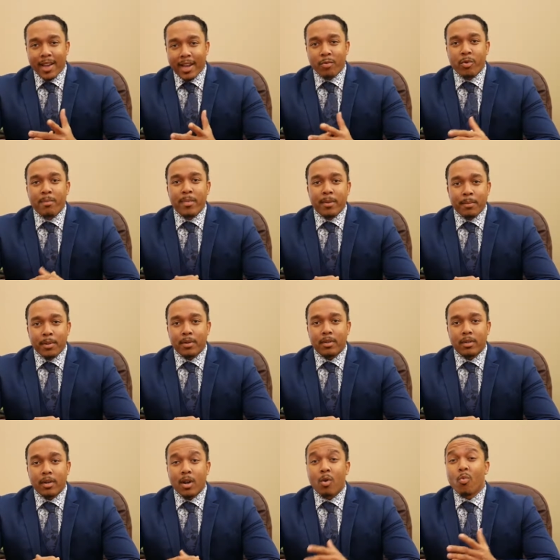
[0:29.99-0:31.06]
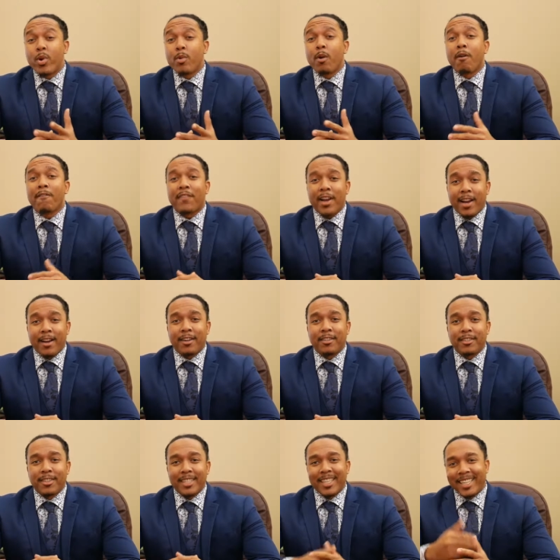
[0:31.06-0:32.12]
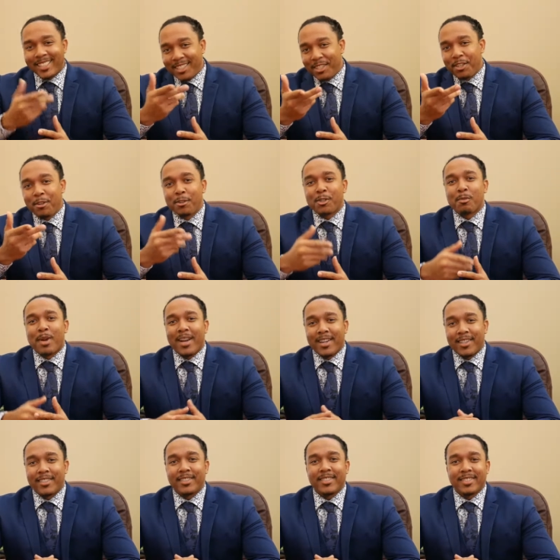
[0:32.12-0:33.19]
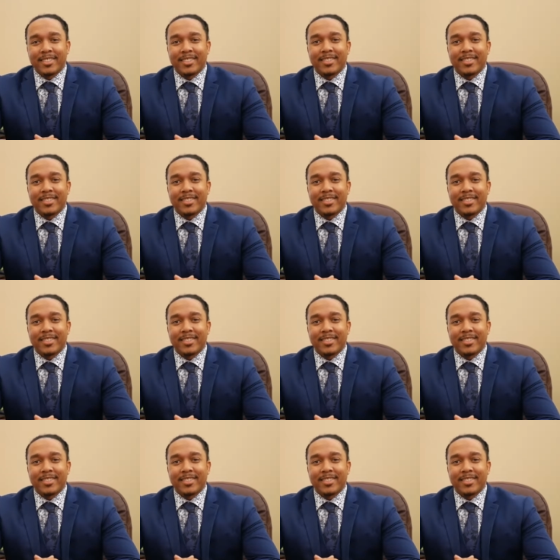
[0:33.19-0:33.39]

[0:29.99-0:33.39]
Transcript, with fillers: And remember, we won't foul until you smile.